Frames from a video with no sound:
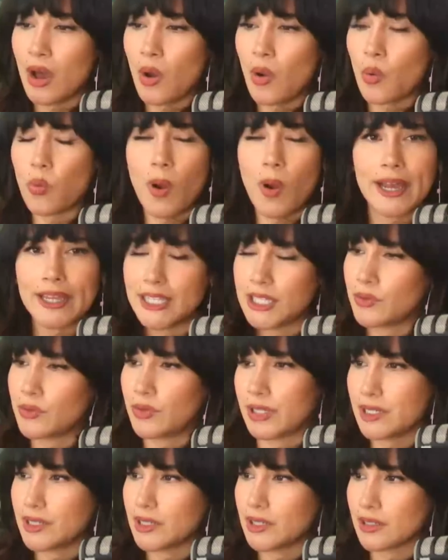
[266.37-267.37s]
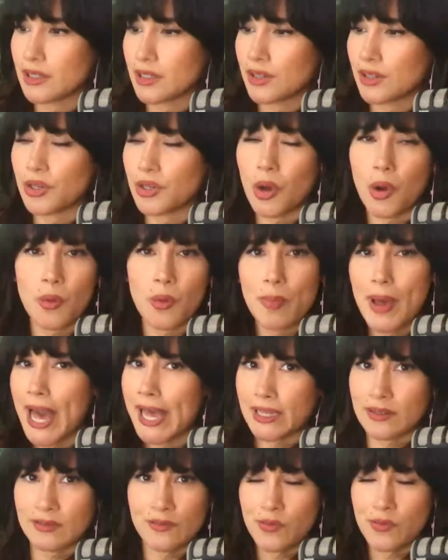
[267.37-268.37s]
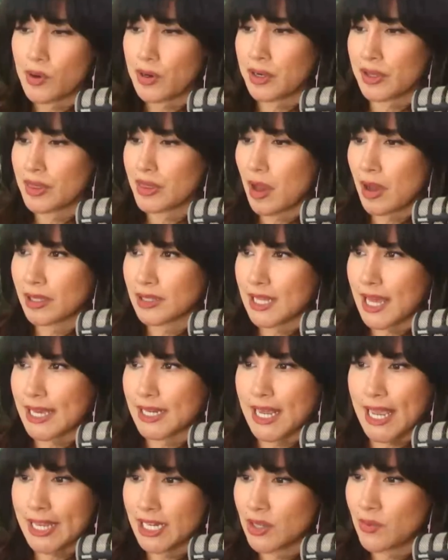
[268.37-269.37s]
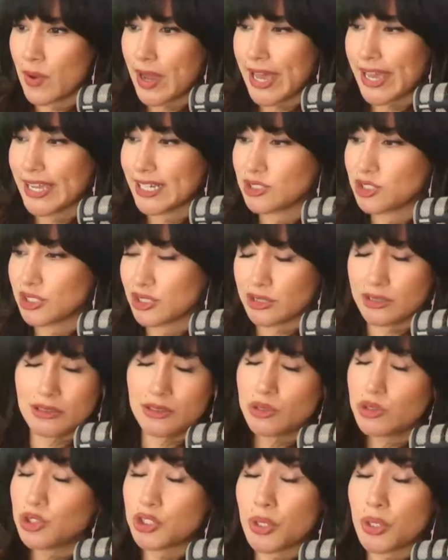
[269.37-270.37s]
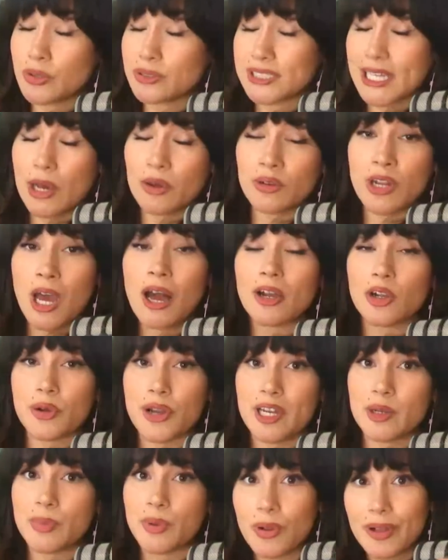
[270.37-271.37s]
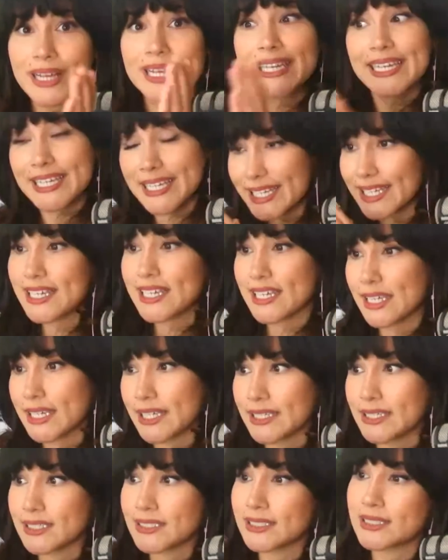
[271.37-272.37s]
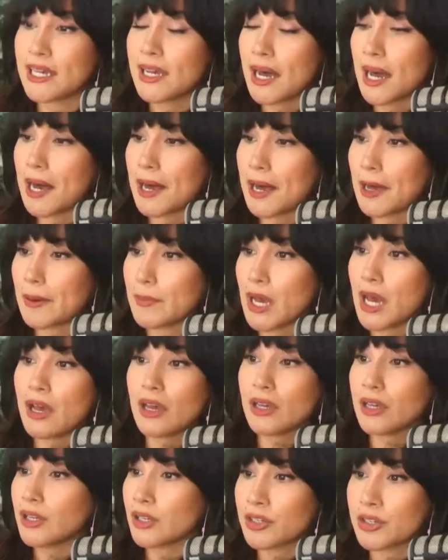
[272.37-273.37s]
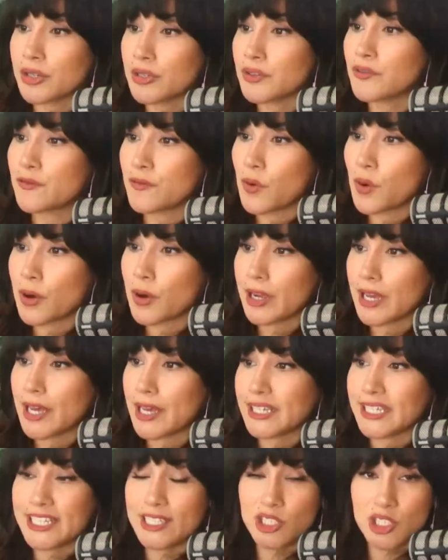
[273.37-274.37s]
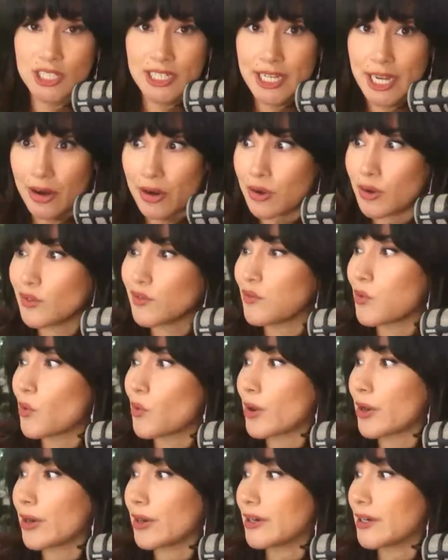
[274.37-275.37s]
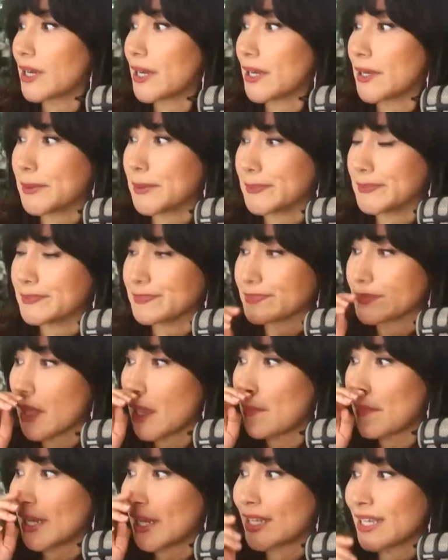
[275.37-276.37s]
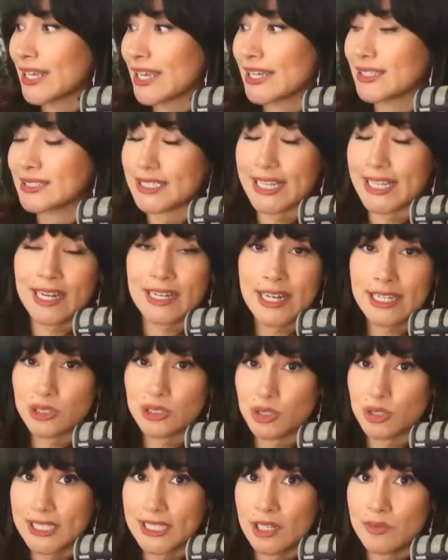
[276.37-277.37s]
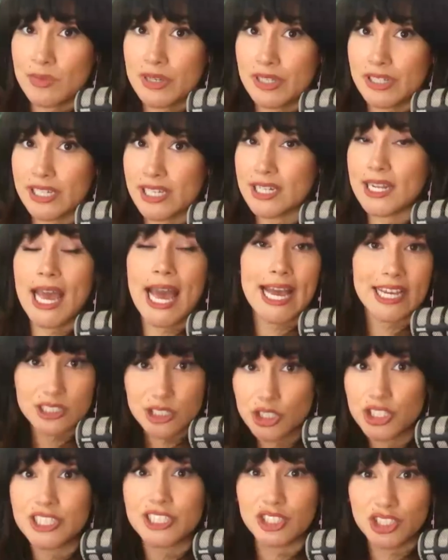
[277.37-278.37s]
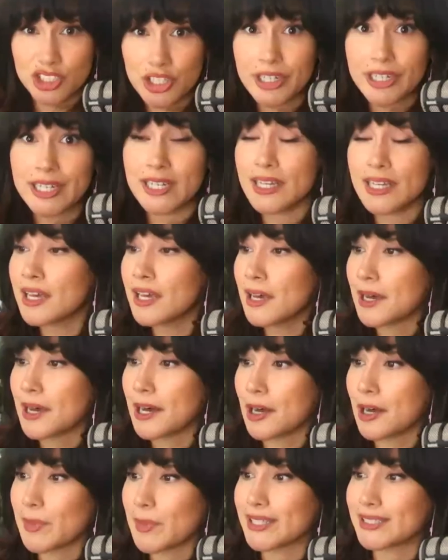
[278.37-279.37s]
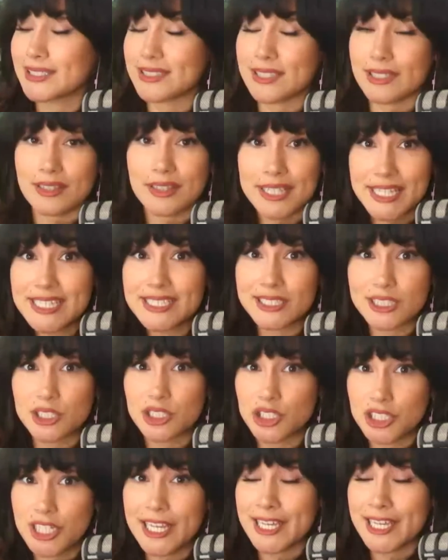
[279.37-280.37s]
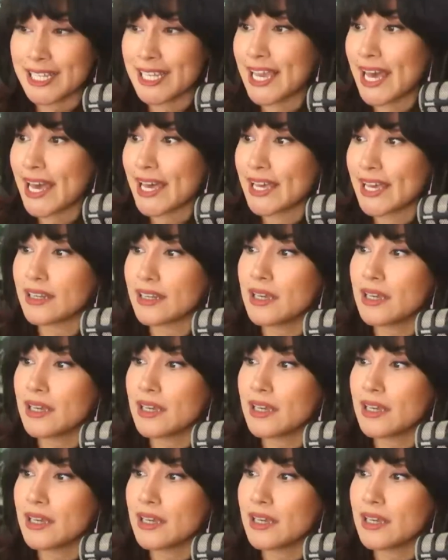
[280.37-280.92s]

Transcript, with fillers: why he would go back and forth on that anyway. It just shows how not credible he is. Um, good for uh, E. Jean Carroll for um, amending it to get an extra 10 million, as she should. Um, it's the least she can get,